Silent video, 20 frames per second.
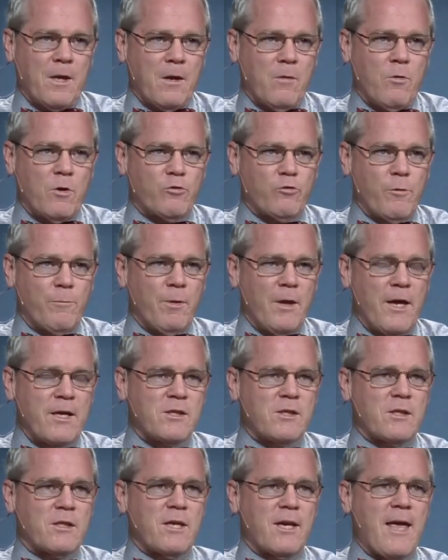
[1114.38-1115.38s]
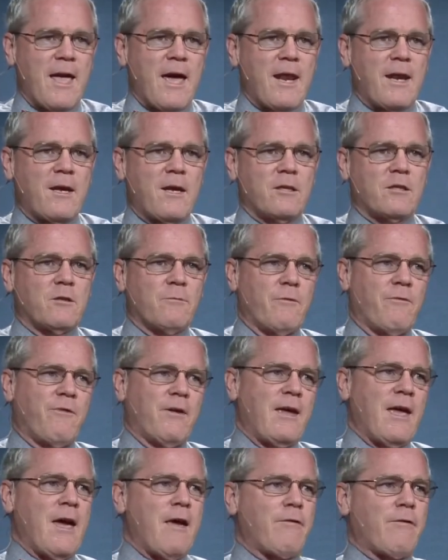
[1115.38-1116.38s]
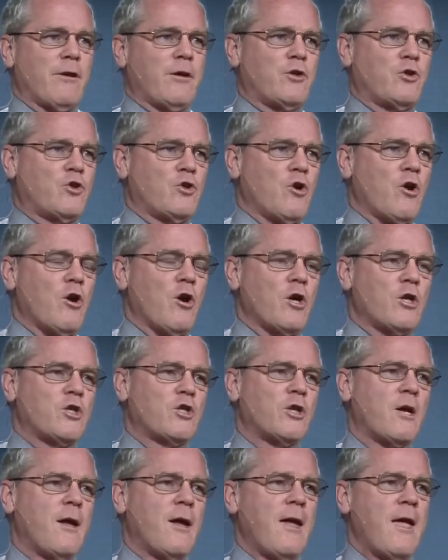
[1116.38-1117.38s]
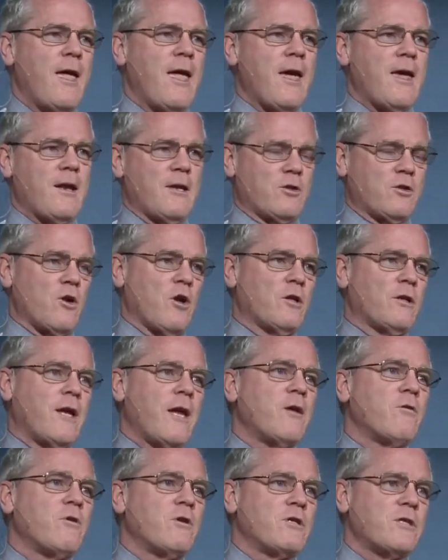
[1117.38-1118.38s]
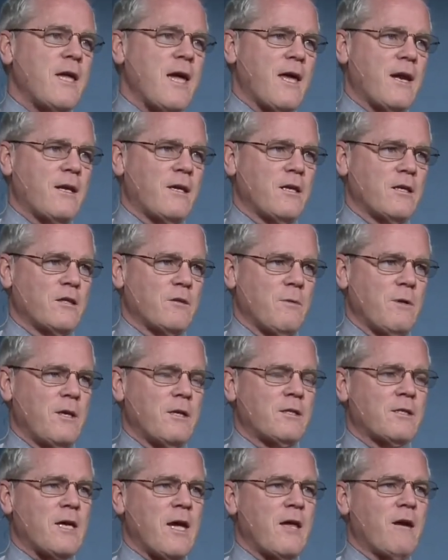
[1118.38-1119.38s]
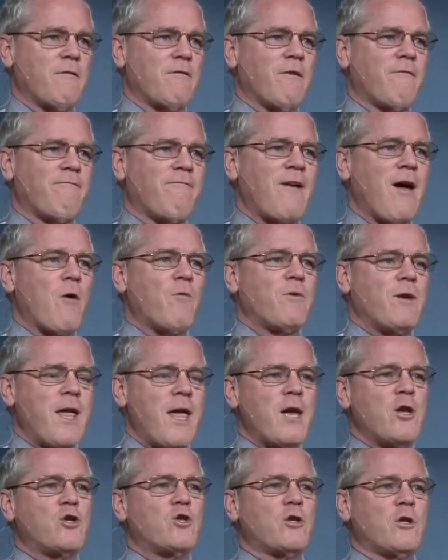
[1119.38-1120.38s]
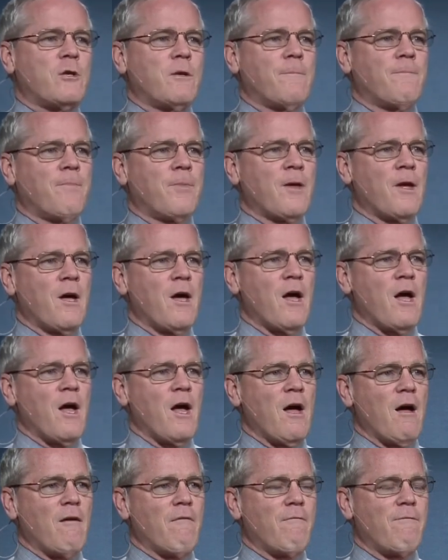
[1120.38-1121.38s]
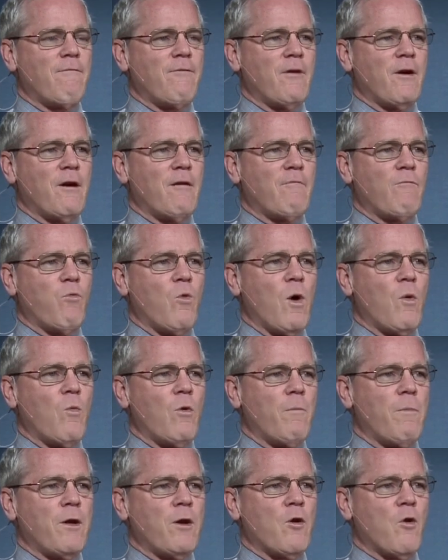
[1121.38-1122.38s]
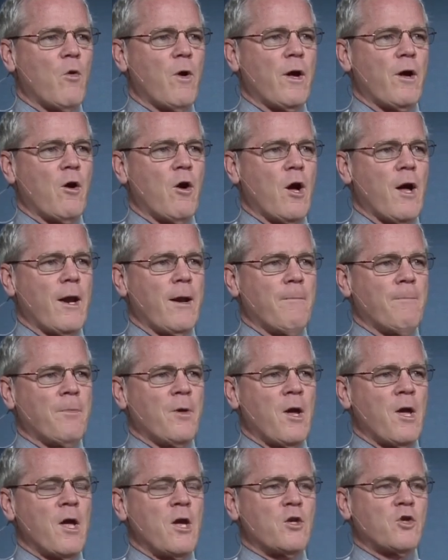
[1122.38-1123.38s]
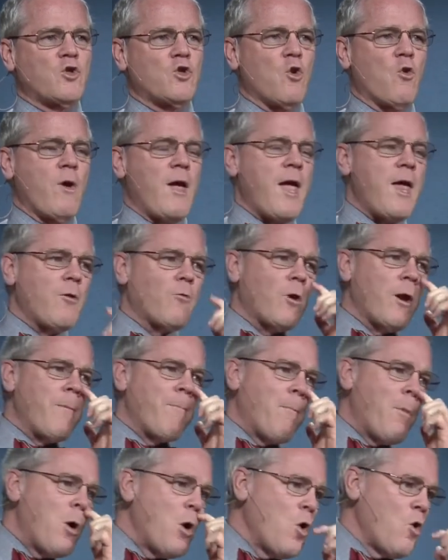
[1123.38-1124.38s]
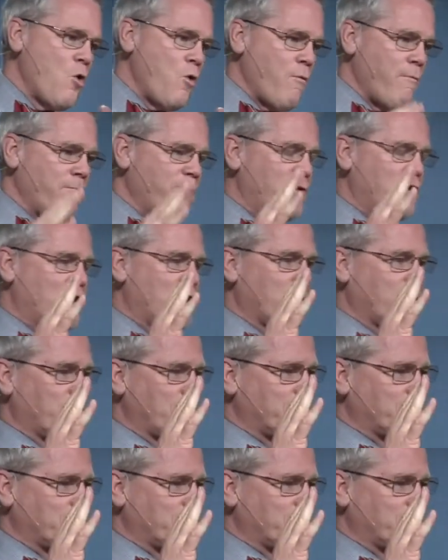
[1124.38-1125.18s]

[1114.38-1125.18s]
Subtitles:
which replaces the catechism of the Catholic Church, and it's called Henry's Catechism, and it's kind of the foundation of what will be going on. So Henry moves